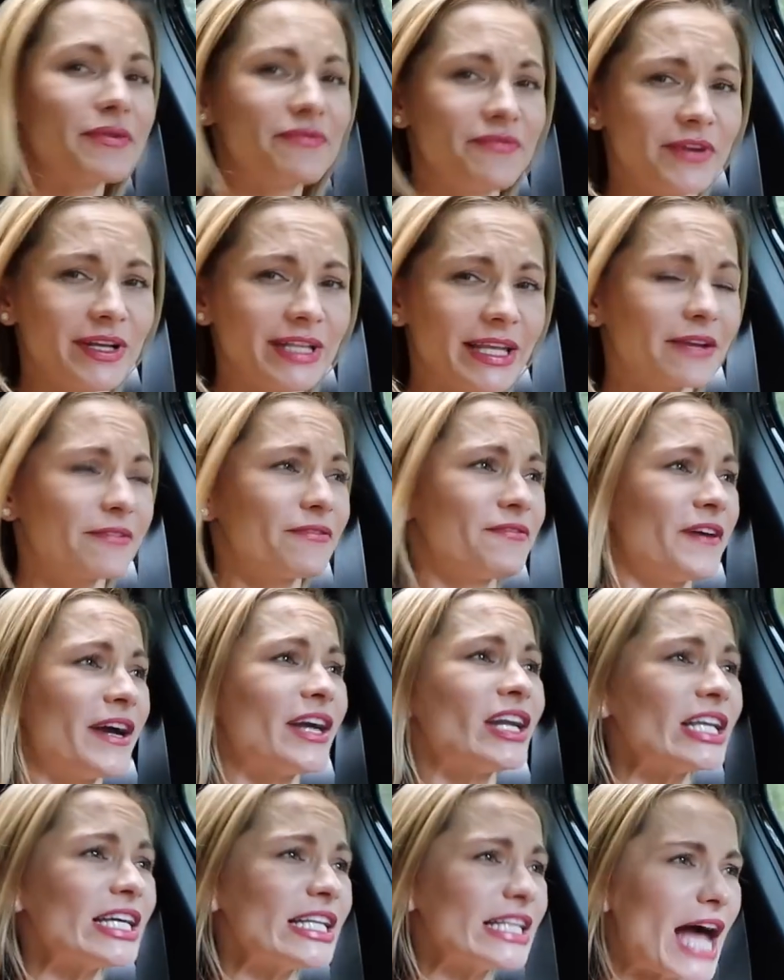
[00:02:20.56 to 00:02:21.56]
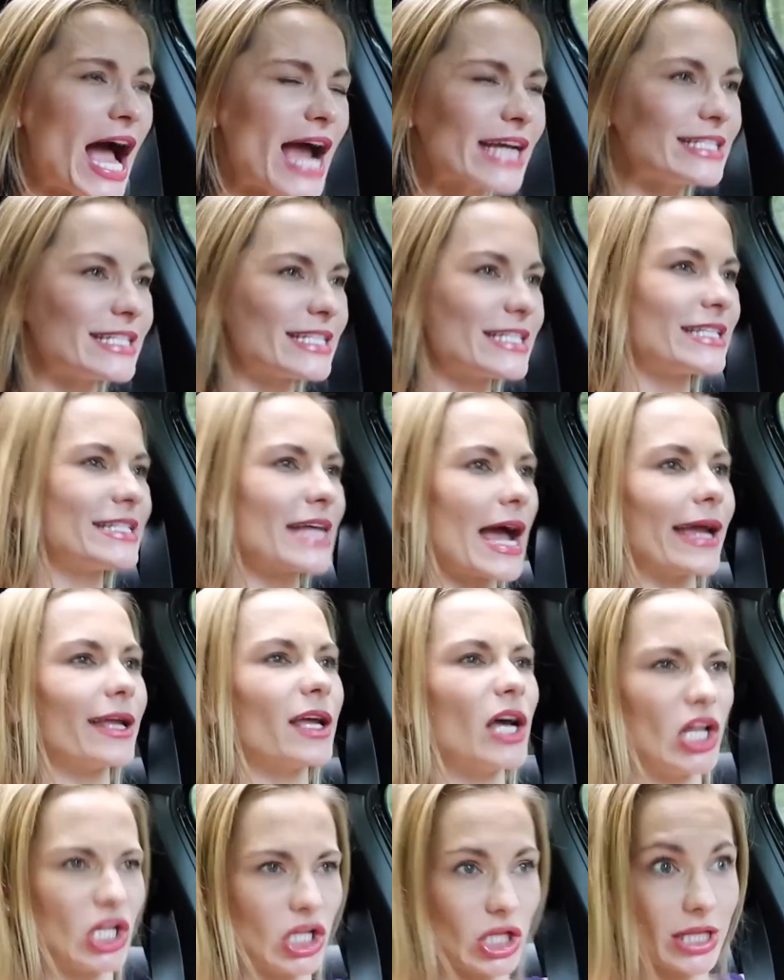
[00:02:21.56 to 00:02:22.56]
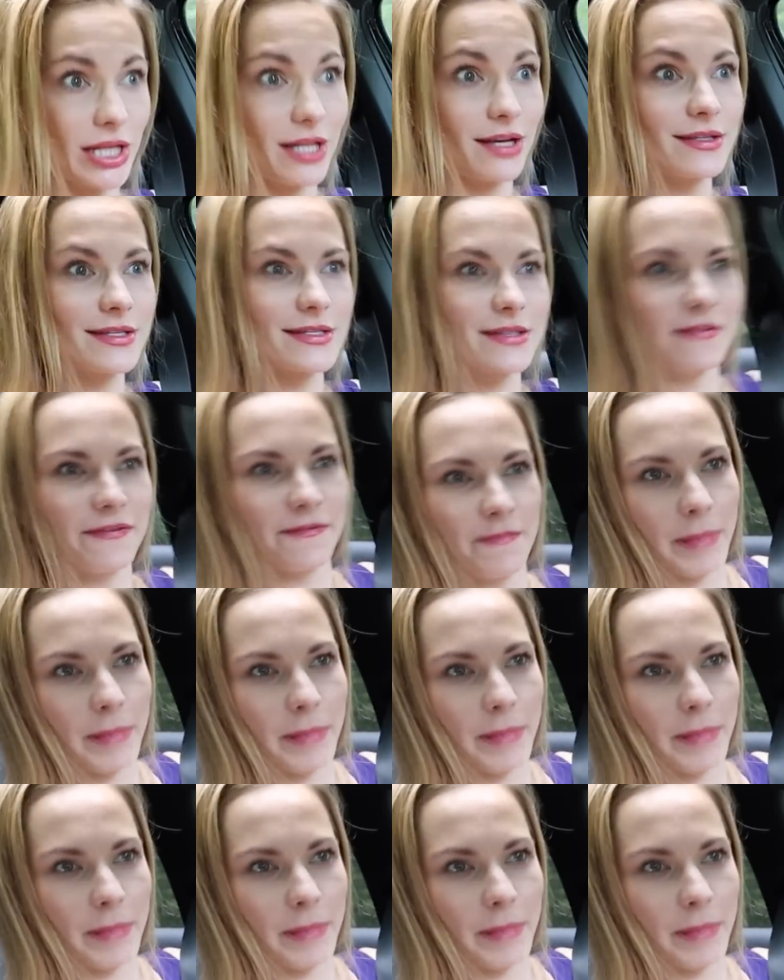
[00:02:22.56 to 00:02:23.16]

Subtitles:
we're feeling fairly light today. Lots of